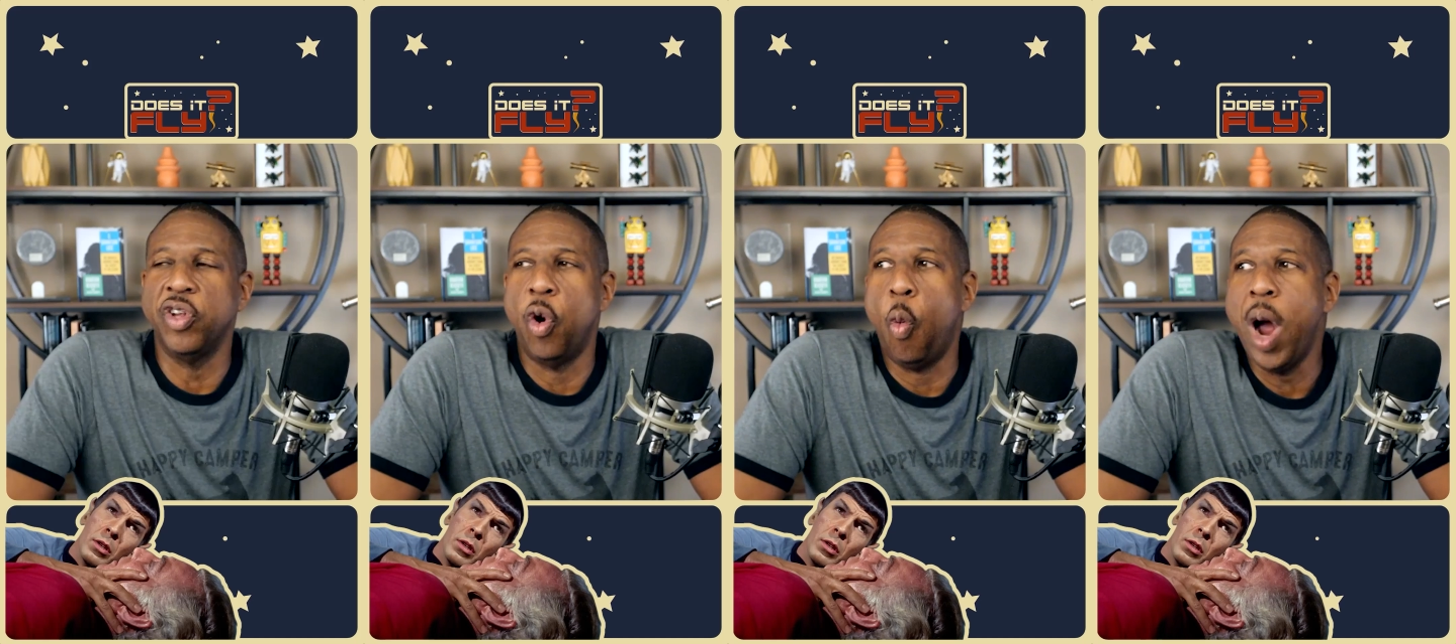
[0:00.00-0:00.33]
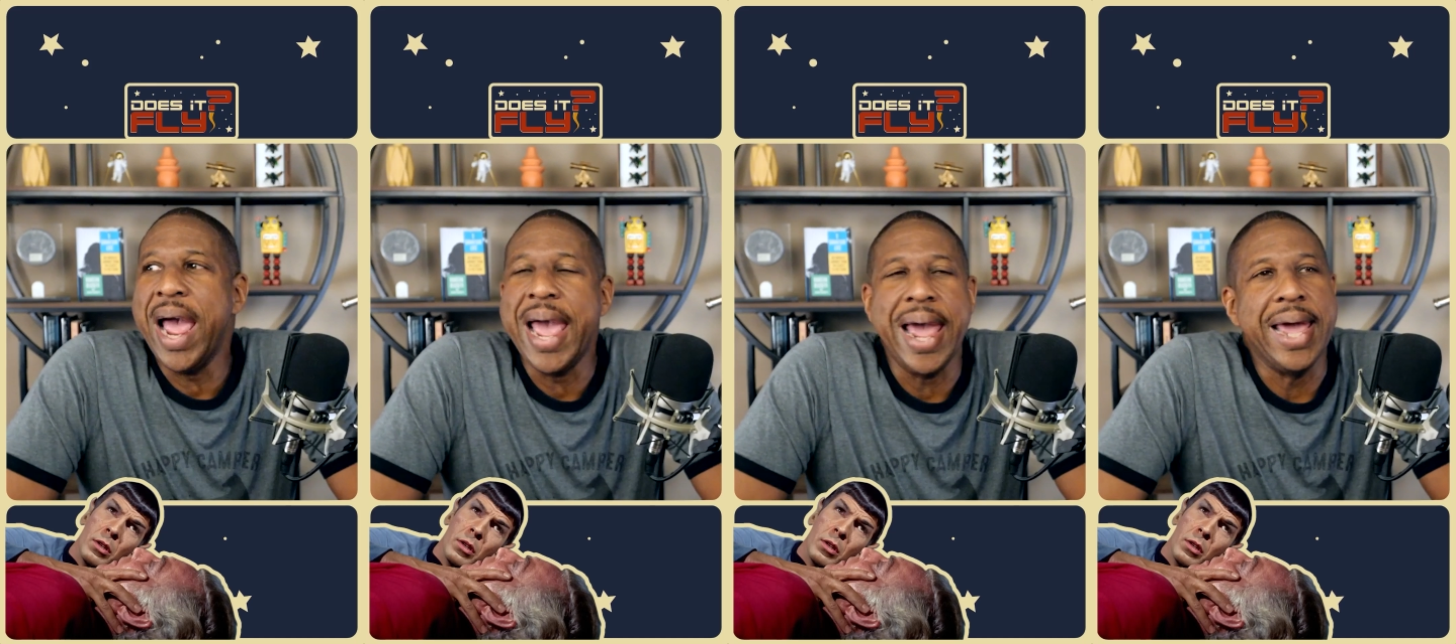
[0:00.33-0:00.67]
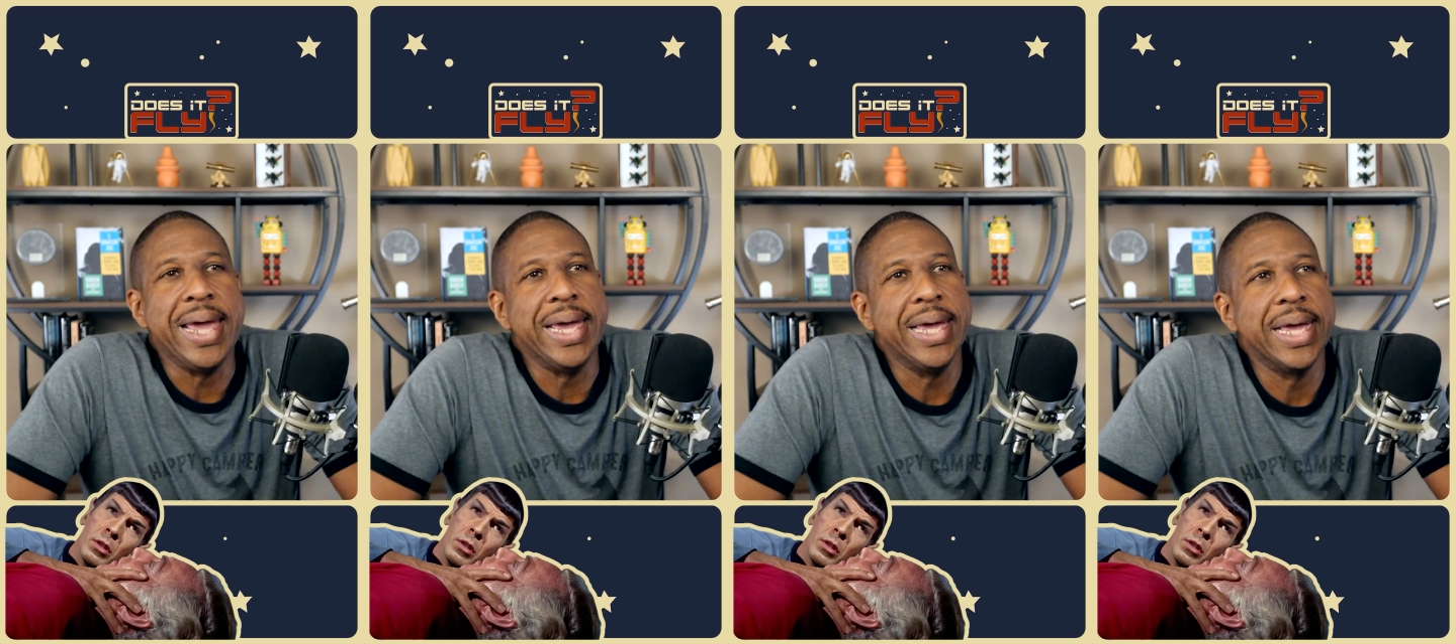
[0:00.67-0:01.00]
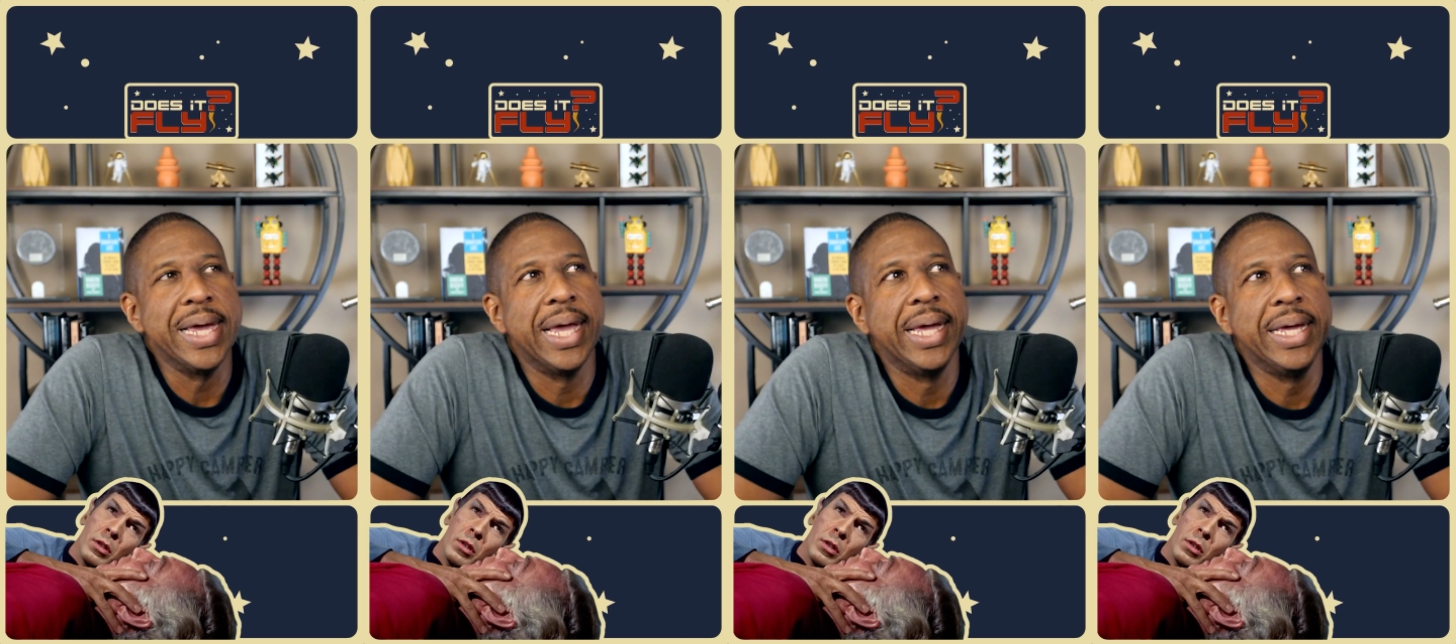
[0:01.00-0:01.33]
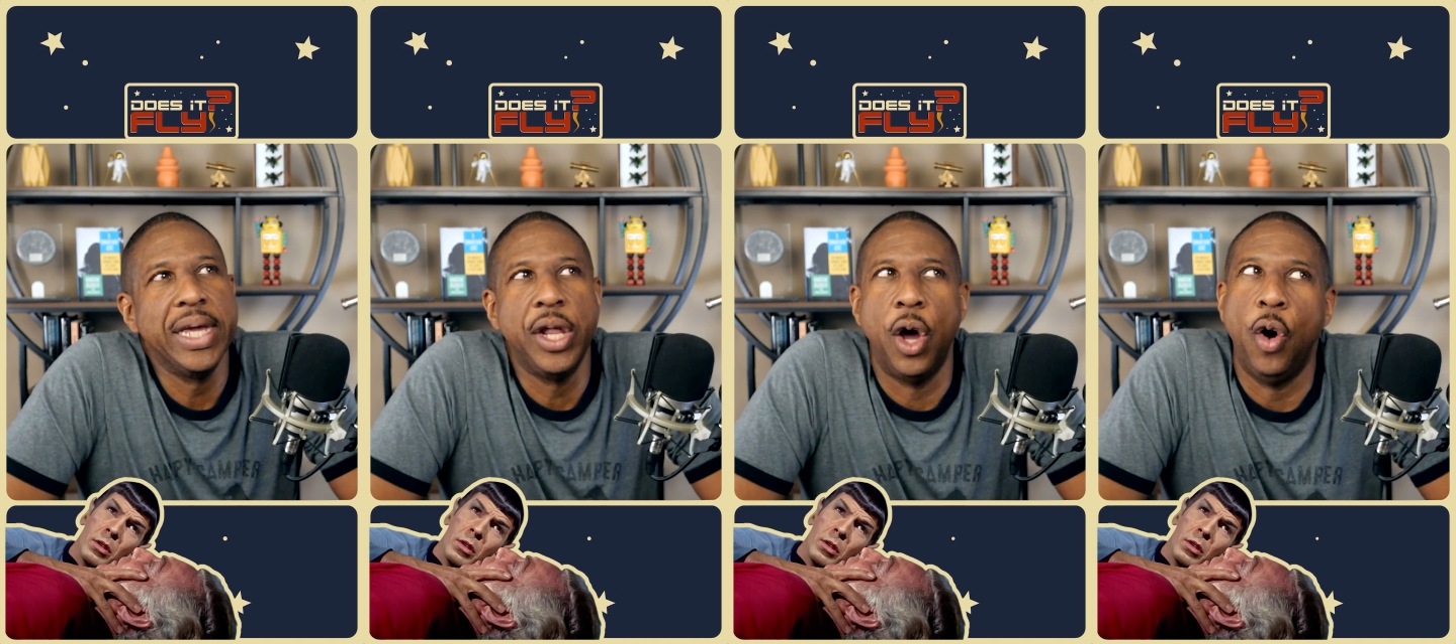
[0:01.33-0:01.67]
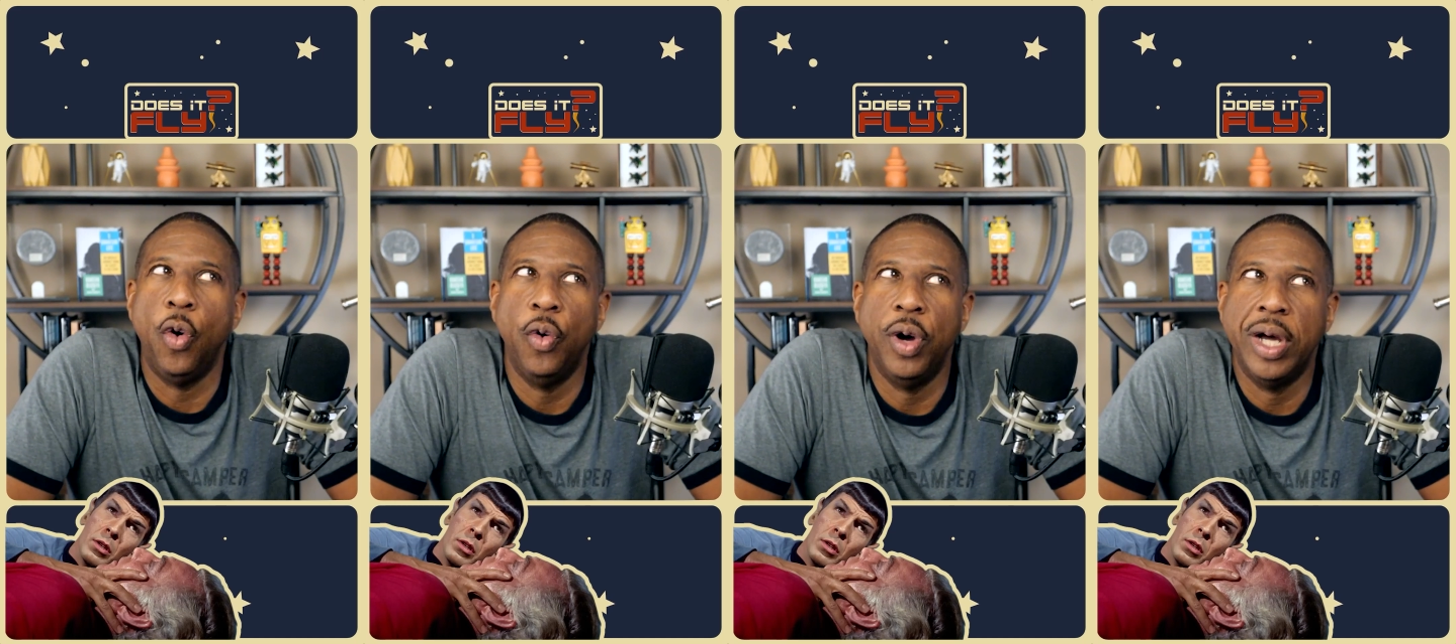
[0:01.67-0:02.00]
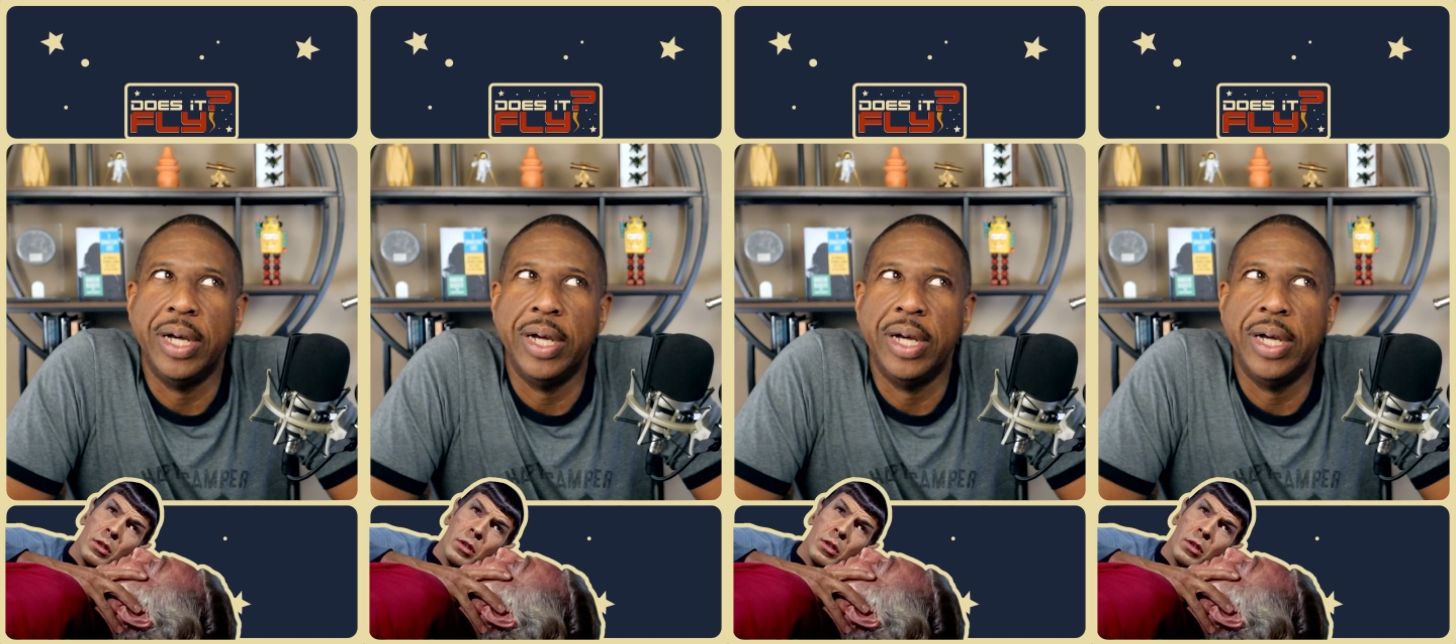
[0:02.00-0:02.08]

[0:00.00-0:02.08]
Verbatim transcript: in a way, you know,